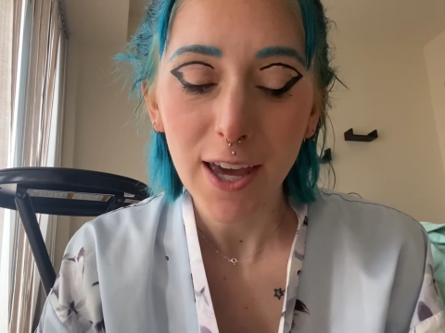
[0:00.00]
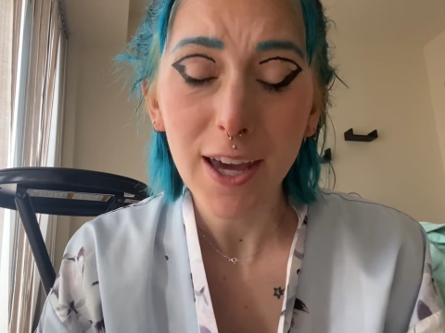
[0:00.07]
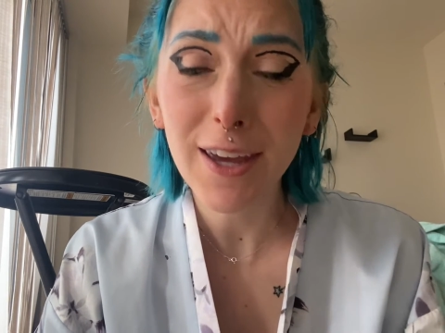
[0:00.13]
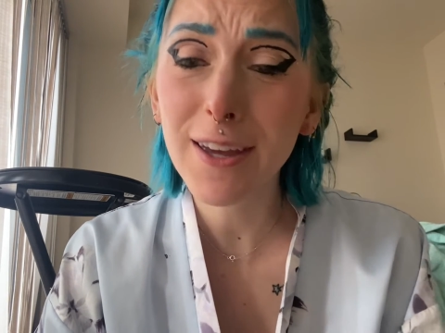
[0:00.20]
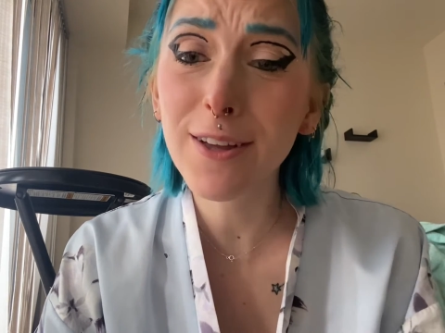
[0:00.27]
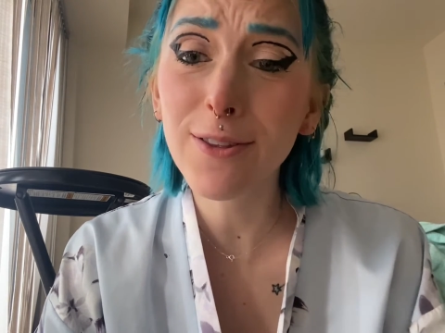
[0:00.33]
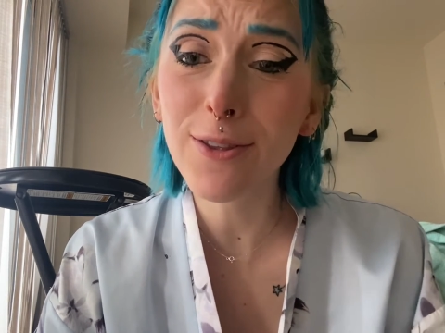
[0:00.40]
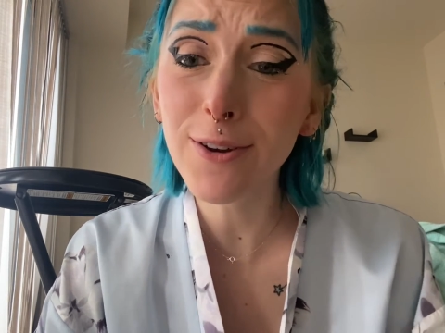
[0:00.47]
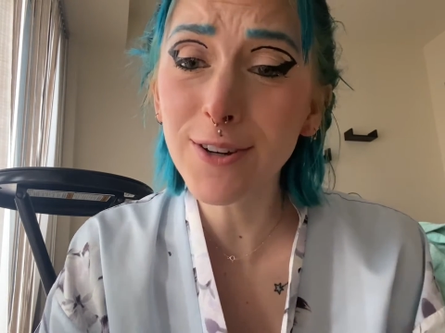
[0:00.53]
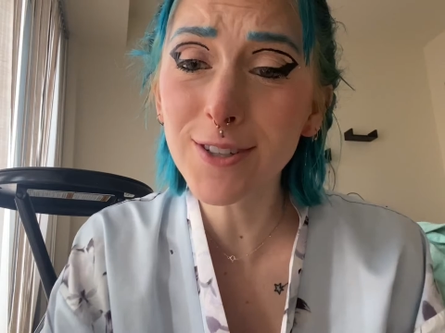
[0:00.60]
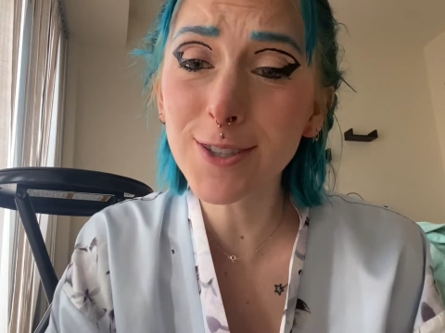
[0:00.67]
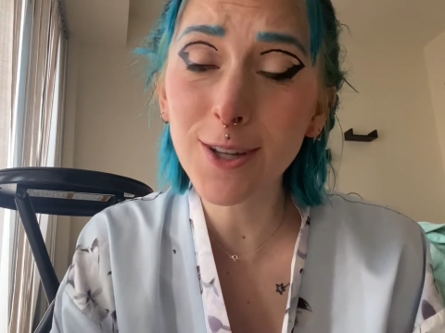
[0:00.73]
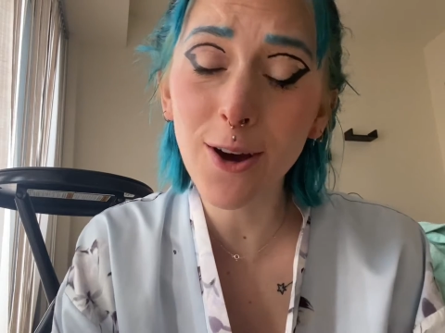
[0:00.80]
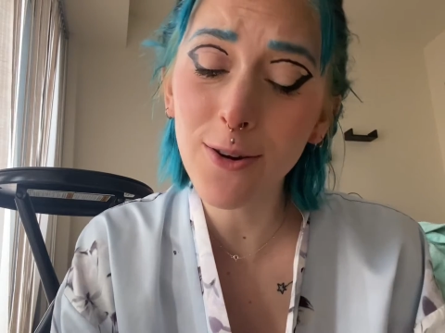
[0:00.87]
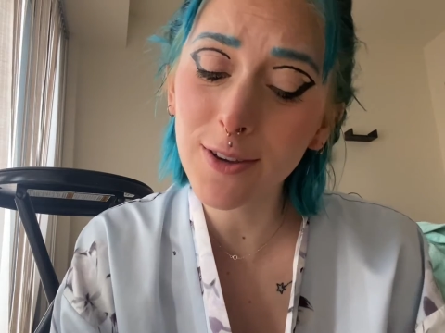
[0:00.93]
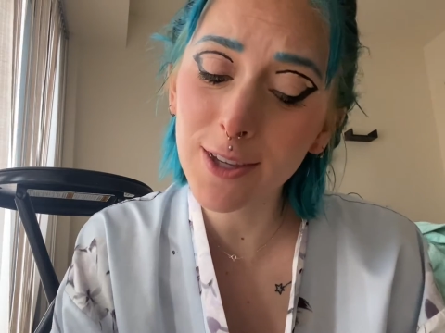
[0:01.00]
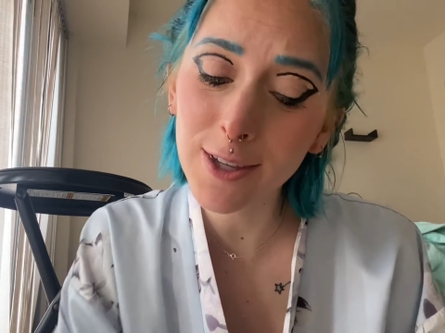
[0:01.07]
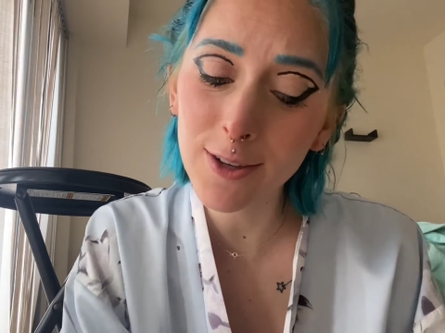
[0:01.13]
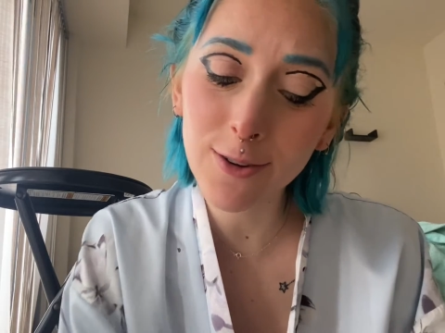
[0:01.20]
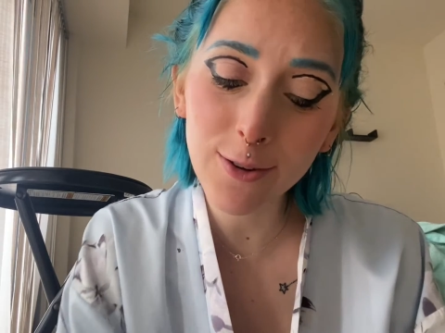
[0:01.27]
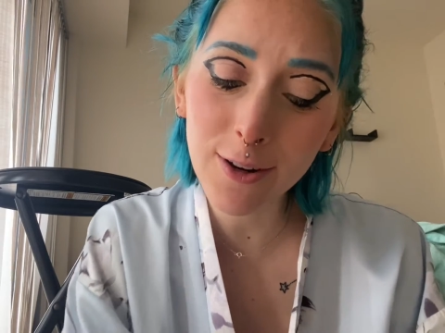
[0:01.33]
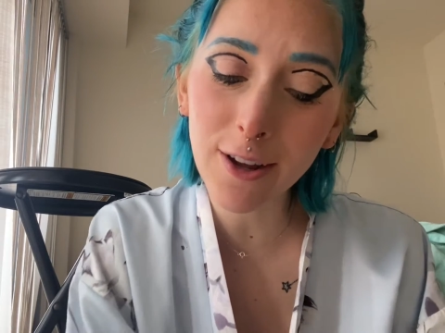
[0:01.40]
It looked so
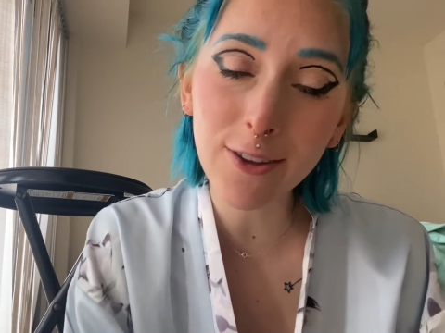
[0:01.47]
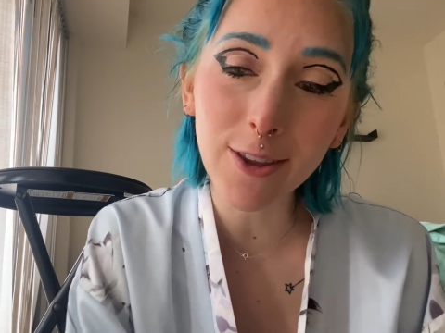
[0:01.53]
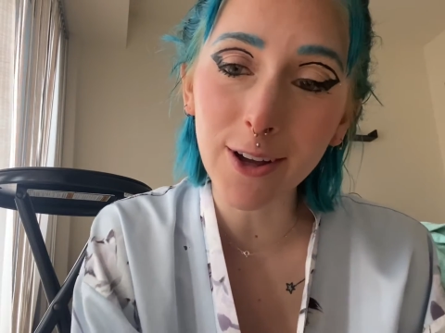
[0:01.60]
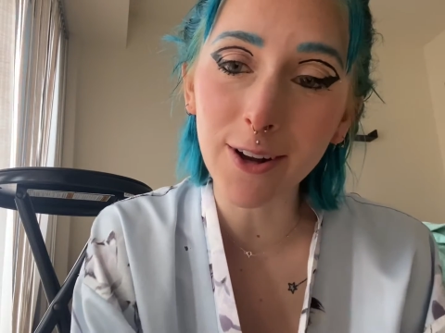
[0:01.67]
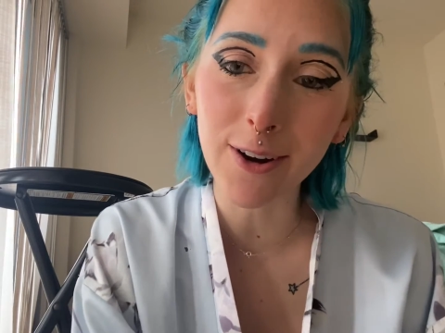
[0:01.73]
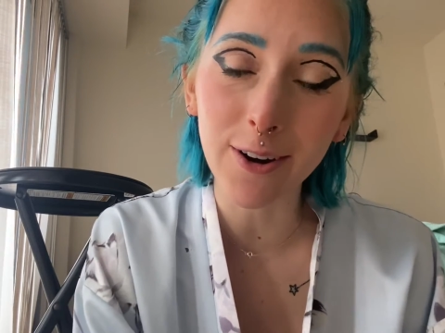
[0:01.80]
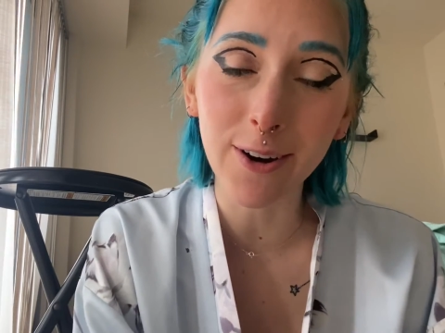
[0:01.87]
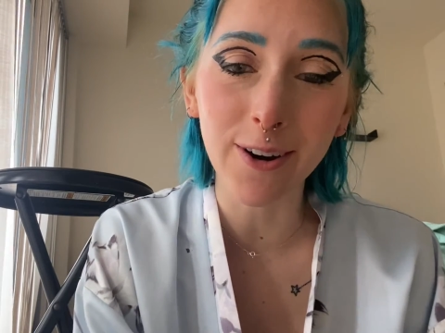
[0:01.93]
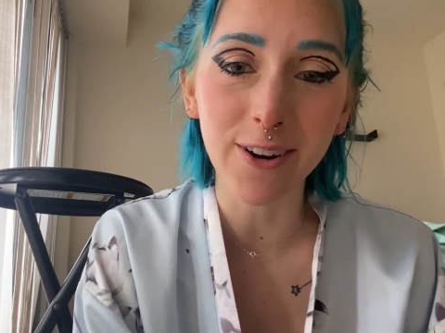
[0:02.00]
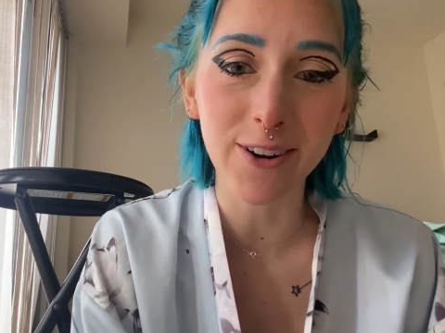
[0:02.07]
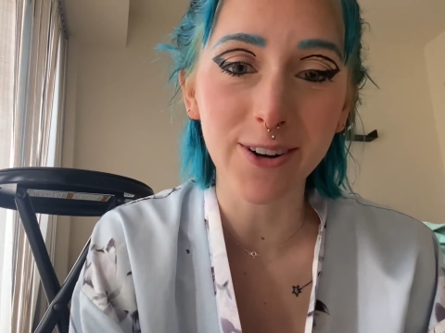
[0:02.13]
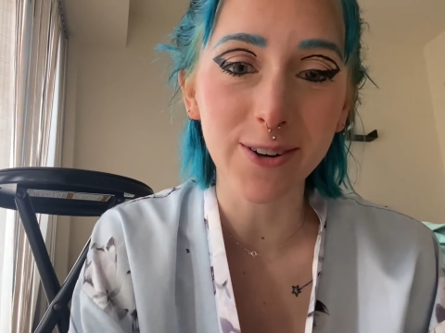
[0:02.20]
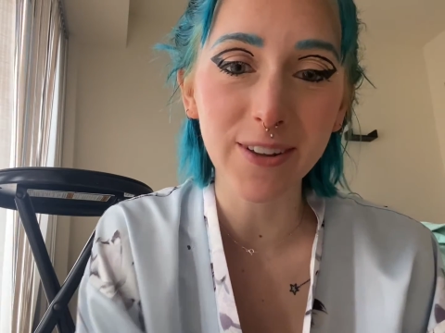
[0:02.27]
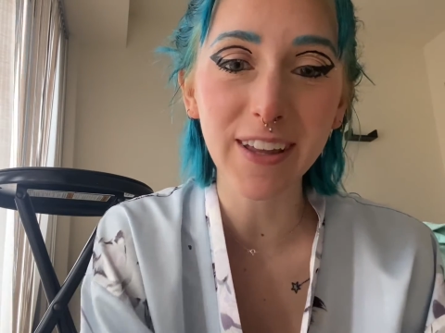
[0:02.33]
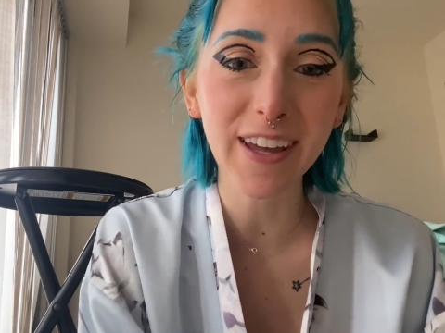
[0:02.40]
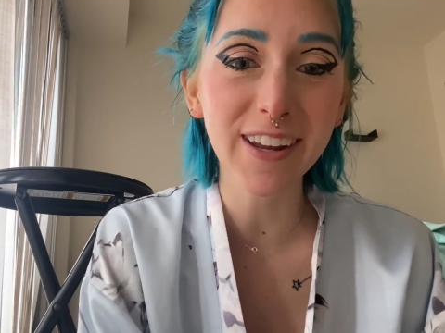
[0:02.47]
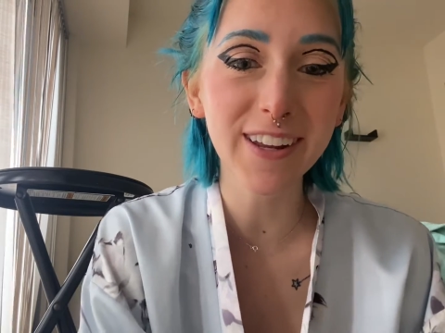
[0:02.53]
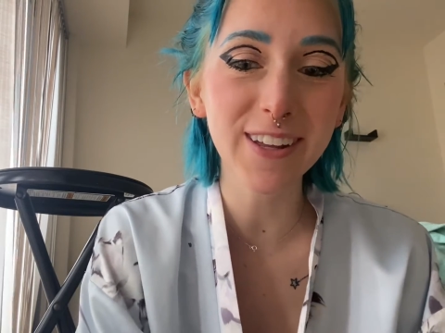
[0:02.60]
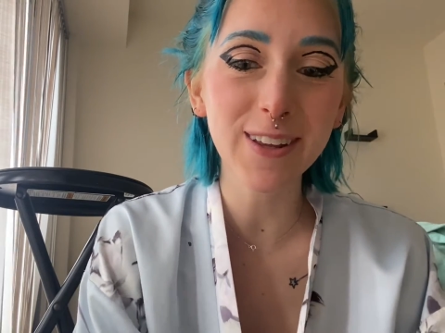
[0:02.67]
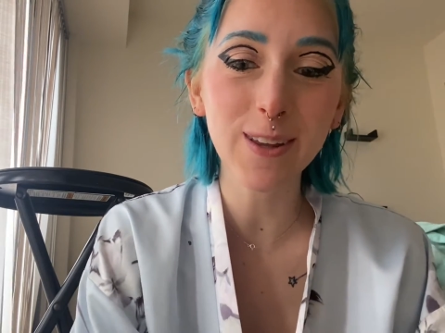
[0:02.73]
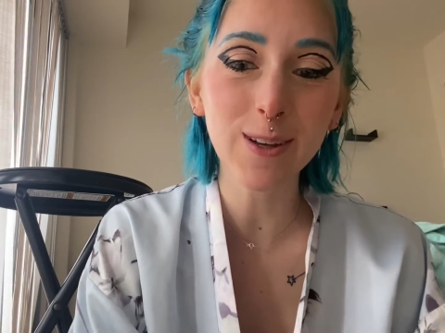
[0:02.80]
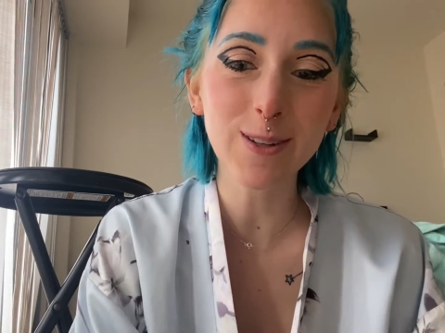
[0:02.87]
cute on the girl,
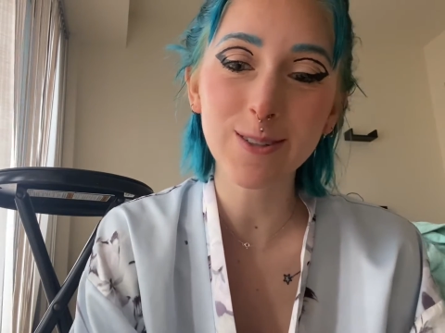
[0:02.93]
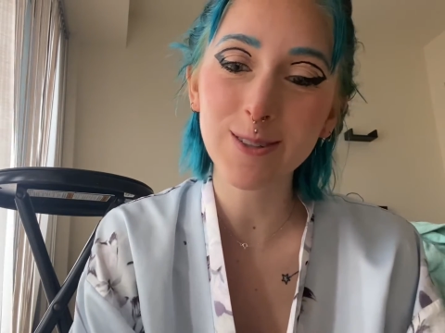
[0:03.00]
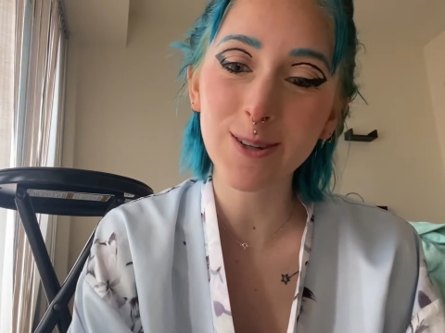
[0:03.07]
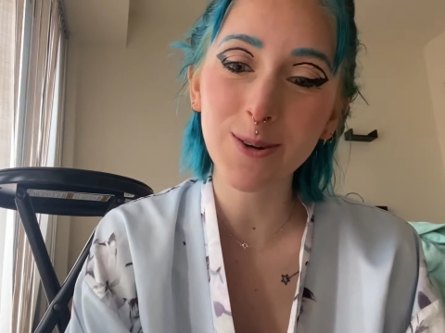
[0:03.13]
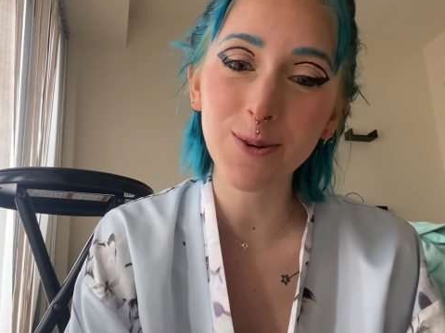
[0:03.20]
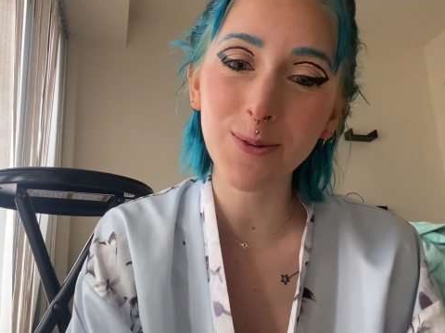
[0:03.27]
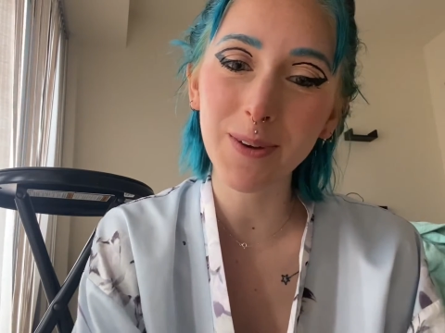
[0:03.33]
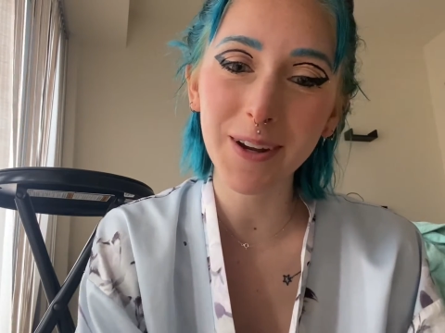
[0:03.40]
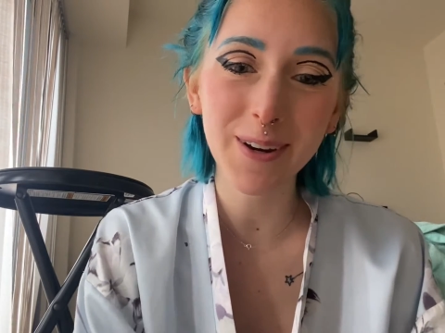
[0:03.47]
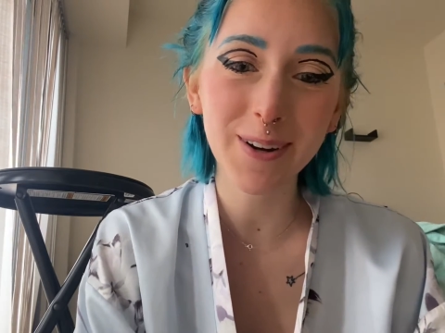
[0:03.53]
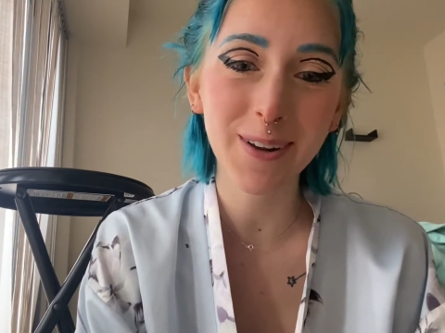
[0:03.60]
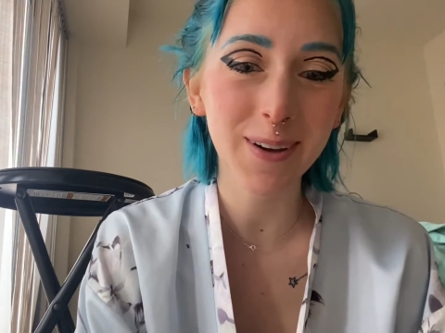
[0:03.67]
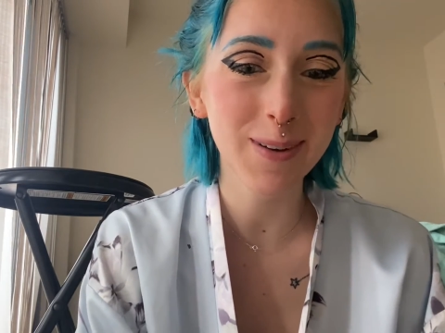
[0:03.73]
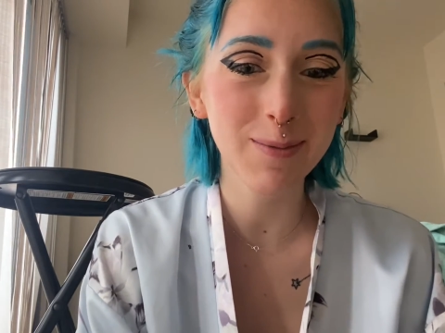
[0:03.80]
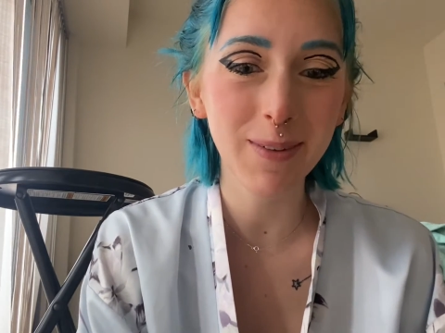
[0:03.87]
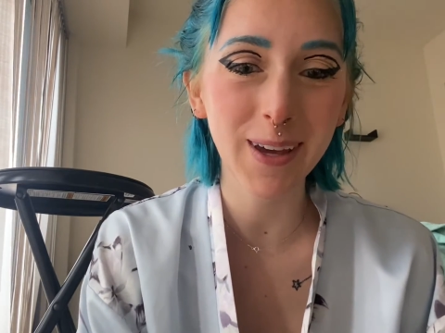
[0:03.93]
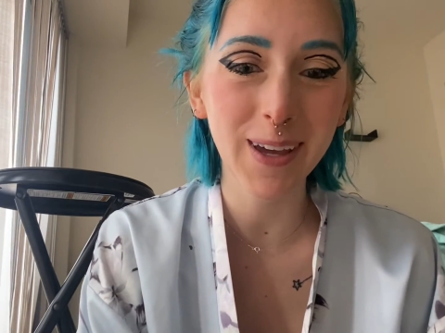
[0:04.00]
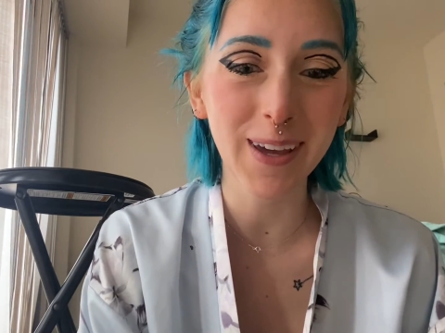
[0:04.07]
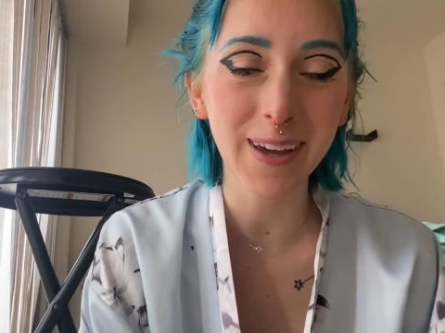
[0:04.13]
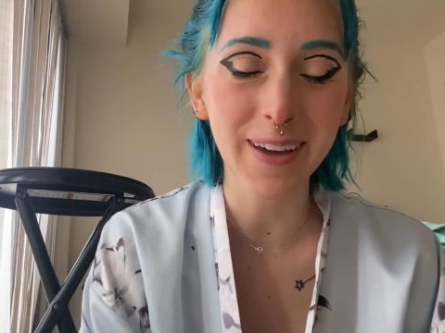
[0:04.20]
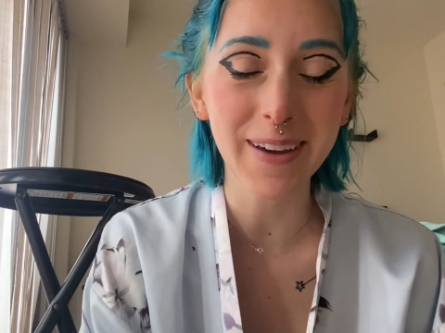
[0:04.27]
and it looks so weird on me.